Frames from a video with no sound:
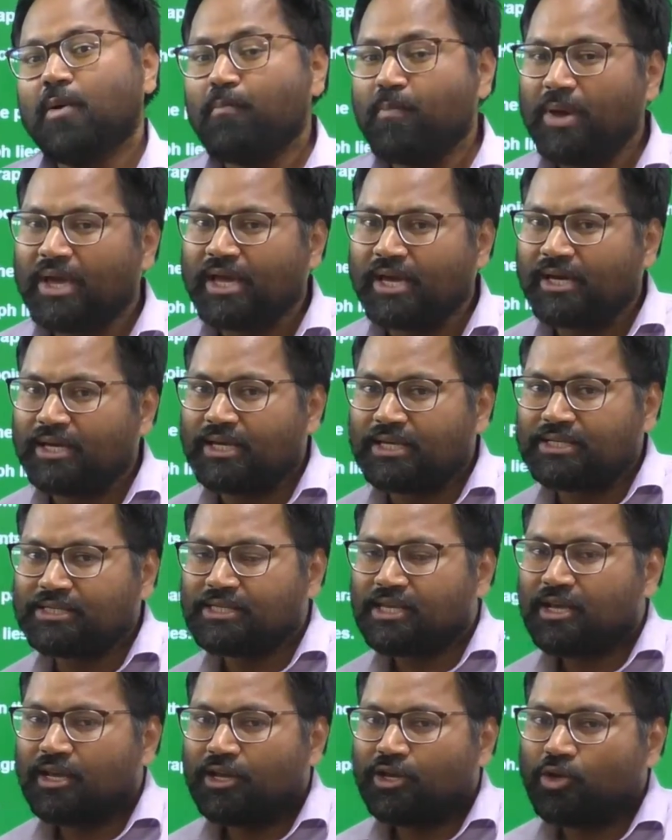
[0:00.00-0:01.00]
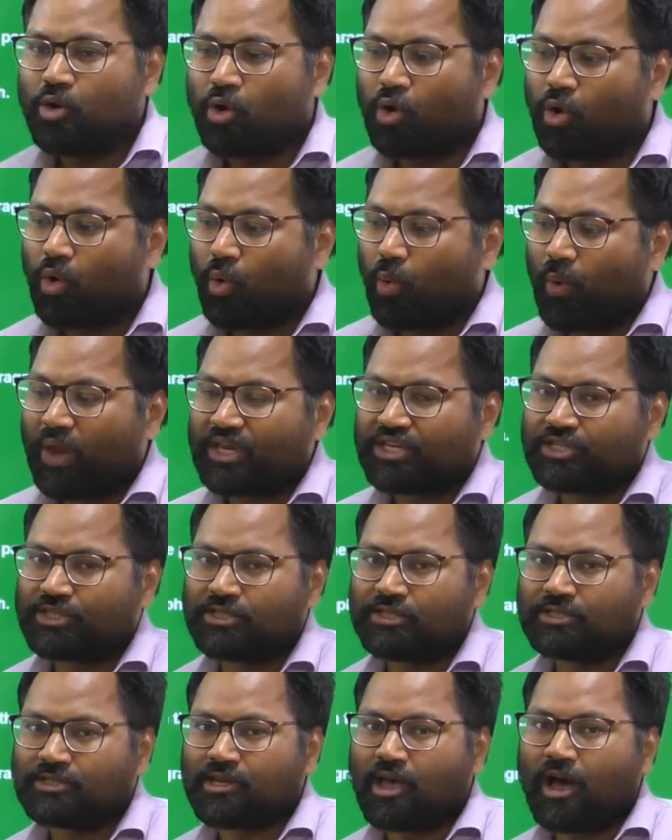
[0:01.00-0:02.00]
Because,
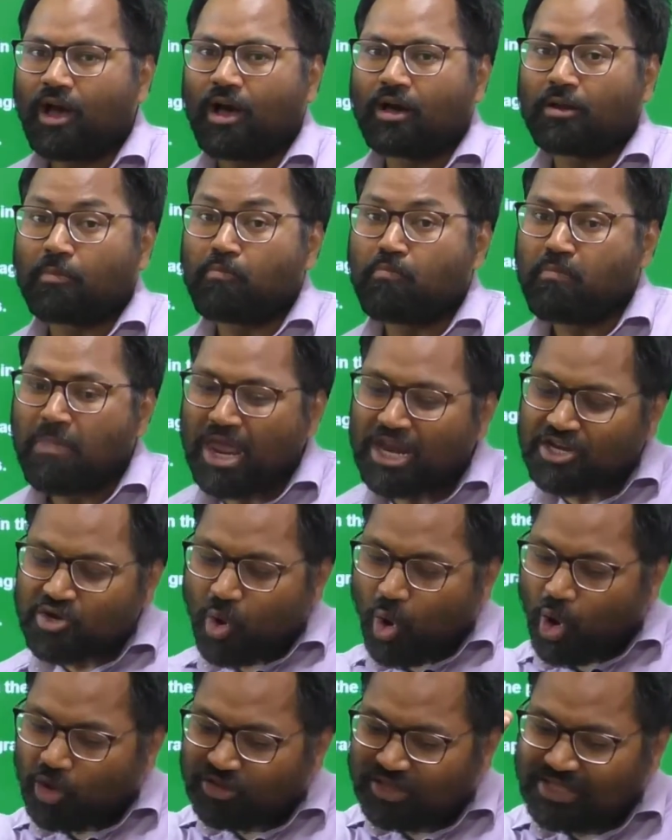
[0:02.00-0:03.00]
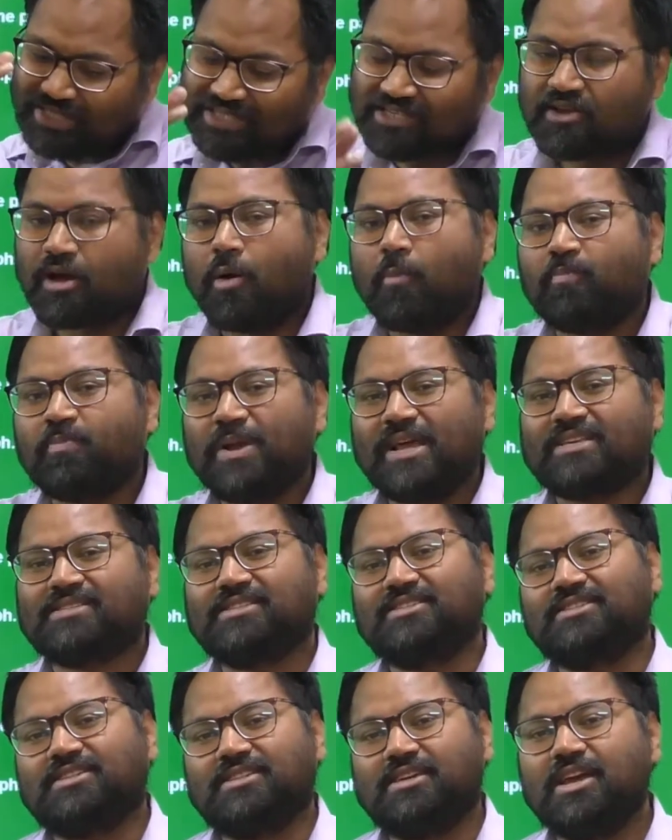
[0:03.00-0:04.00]
questions are made on this
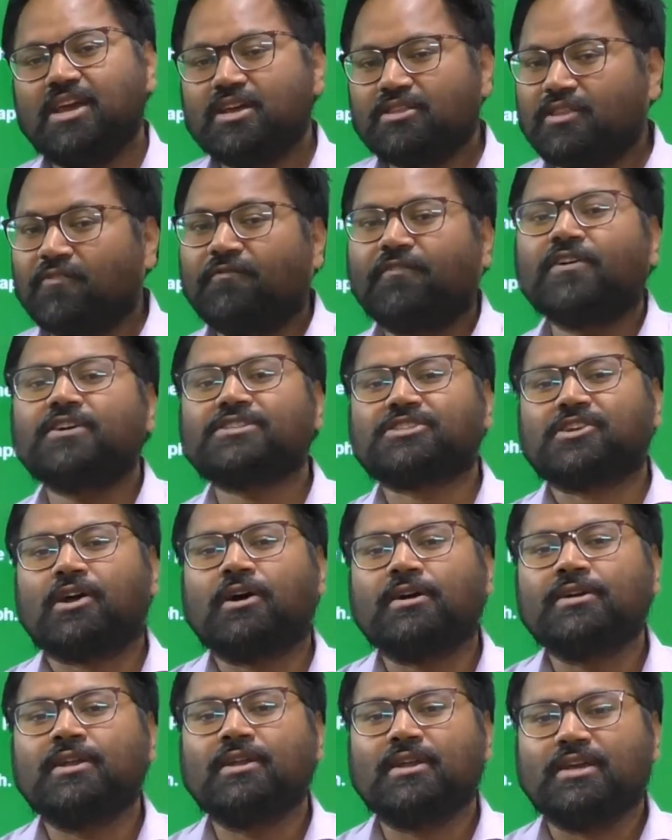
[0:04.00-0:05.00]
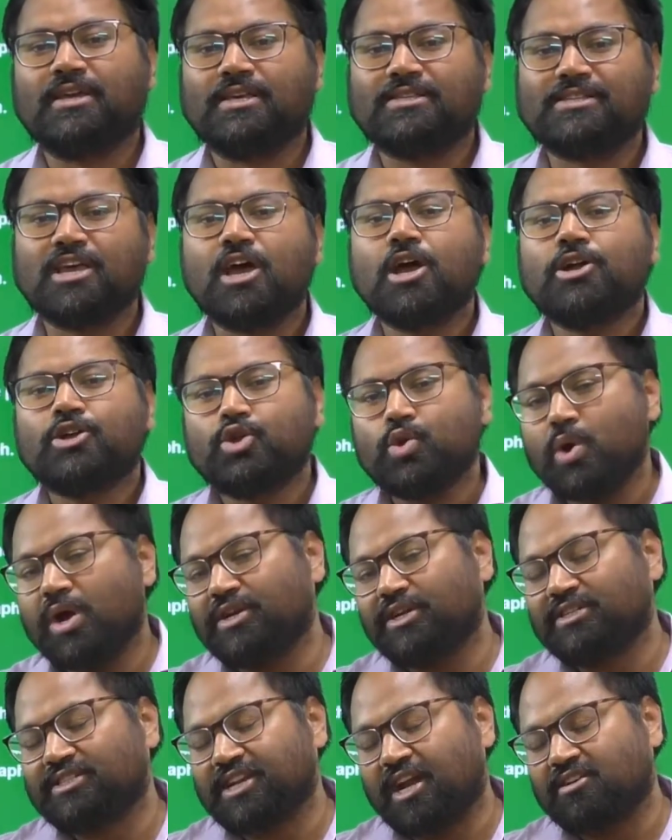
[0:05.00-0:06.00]
complexity. The first hurdle is, do you
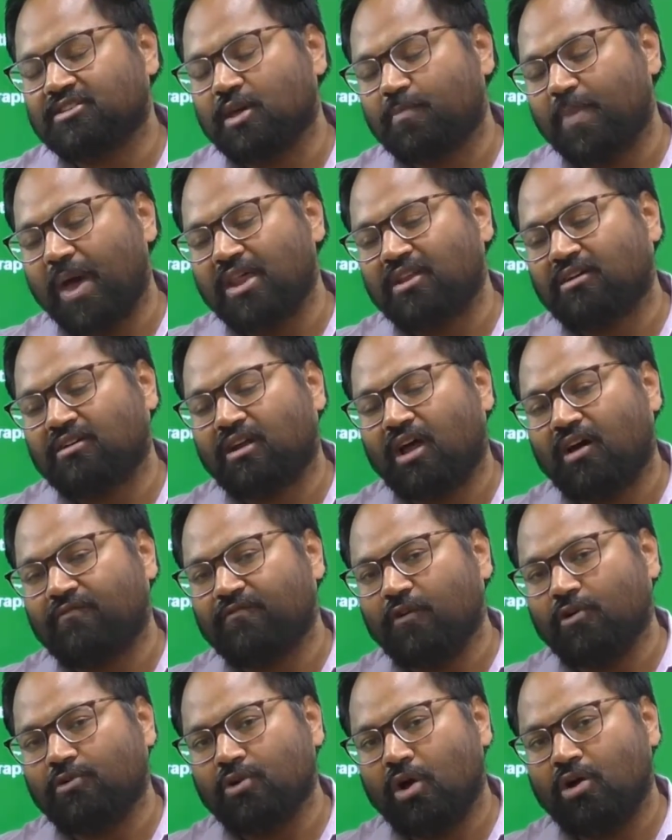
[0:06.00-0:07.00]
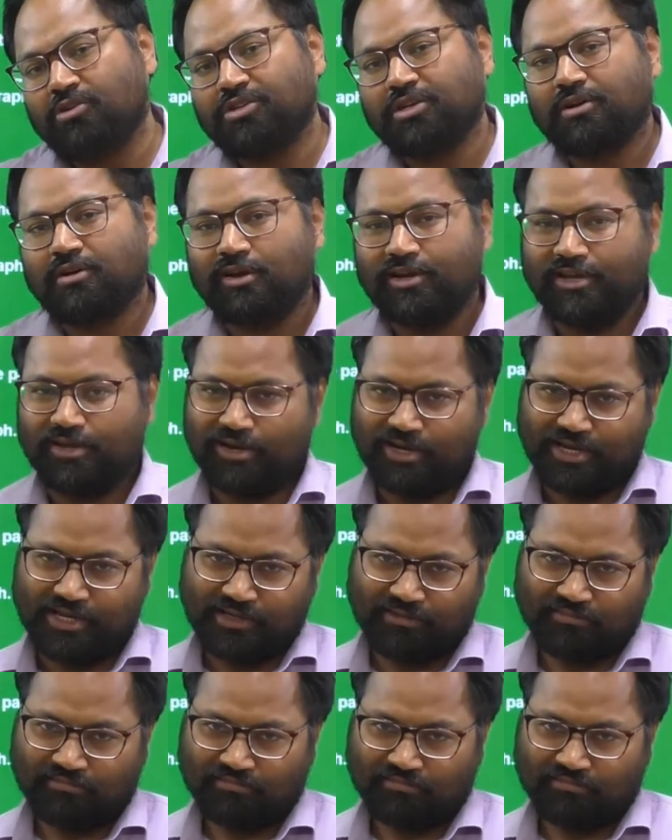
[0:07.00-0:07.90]
understand the paragraph or not clearly?